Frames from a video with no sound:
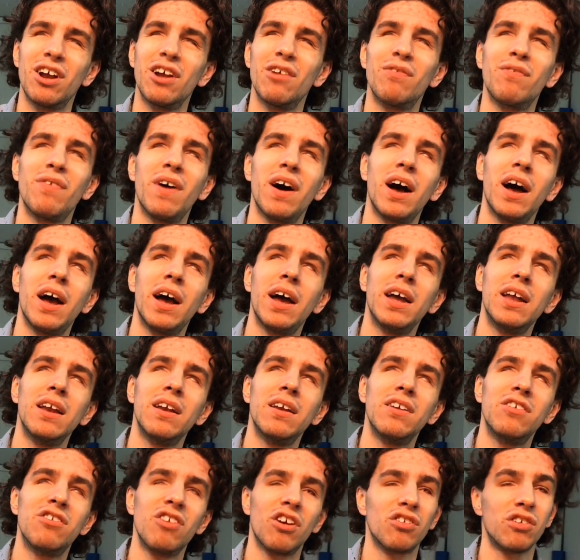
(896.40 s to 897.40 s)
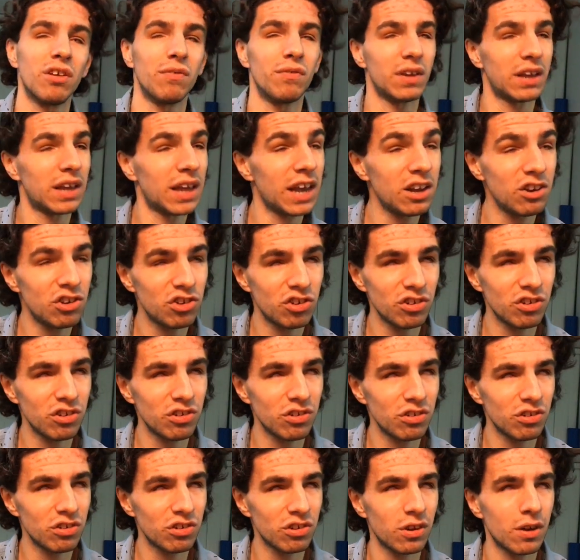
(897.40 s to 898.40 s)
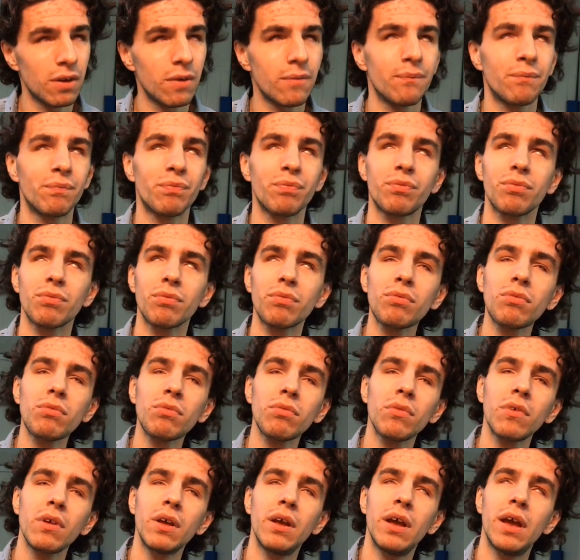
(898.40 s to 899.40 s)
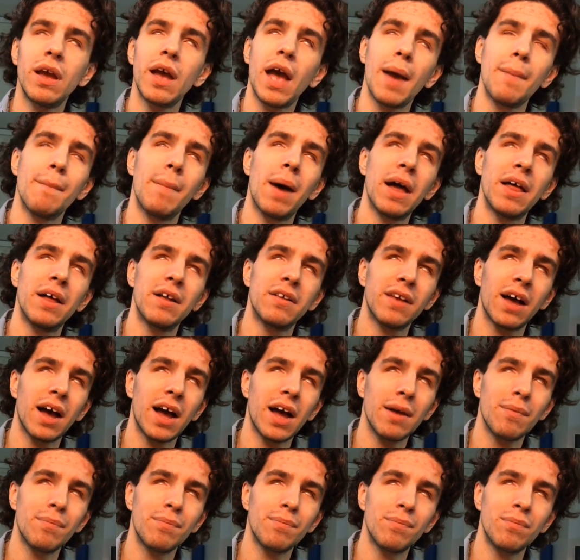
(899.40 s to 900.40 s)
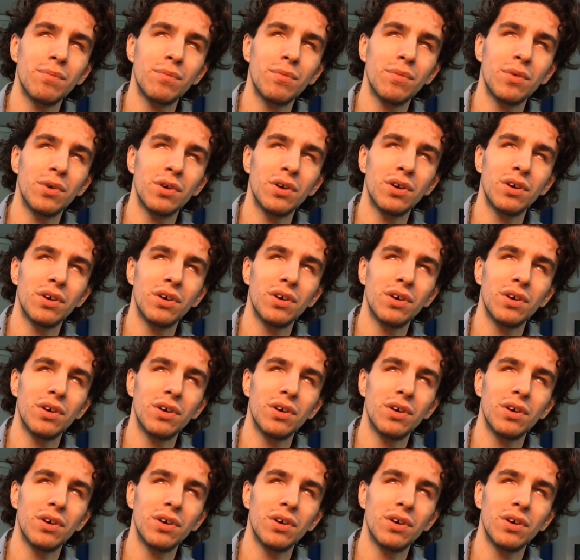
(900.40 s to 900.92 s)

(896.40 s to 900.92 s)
you're going to find justifications, and by the time